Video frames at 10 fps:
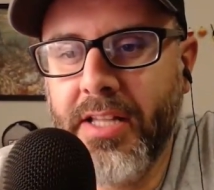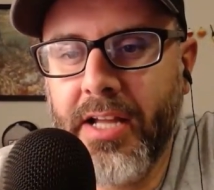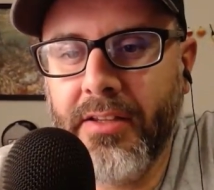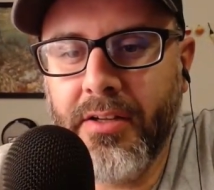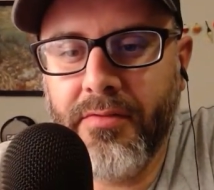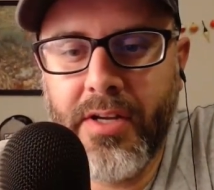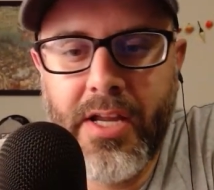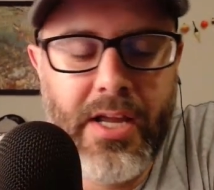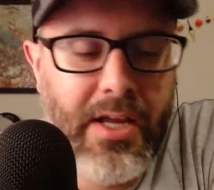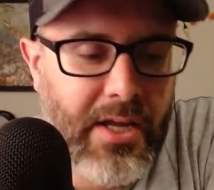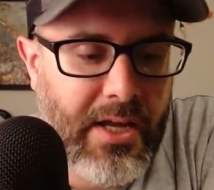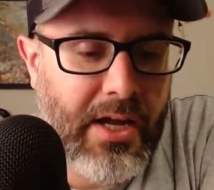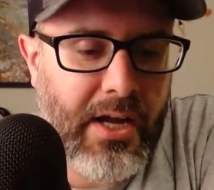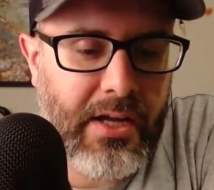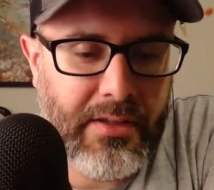
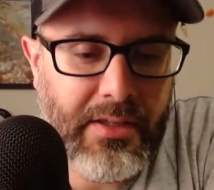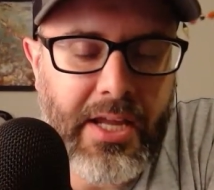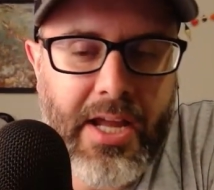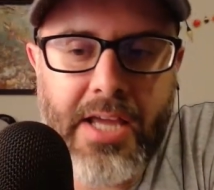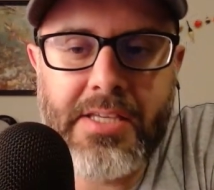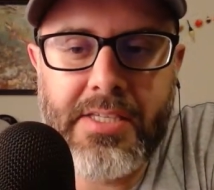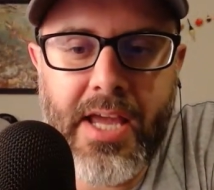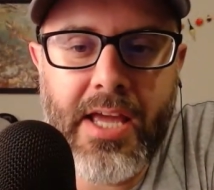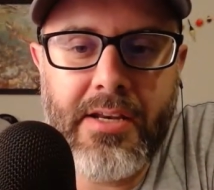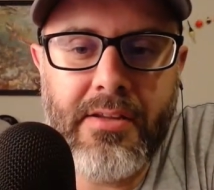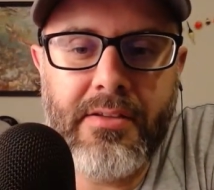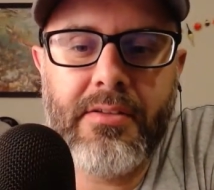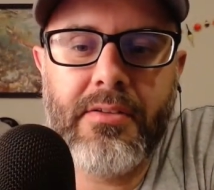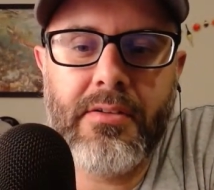Like I said,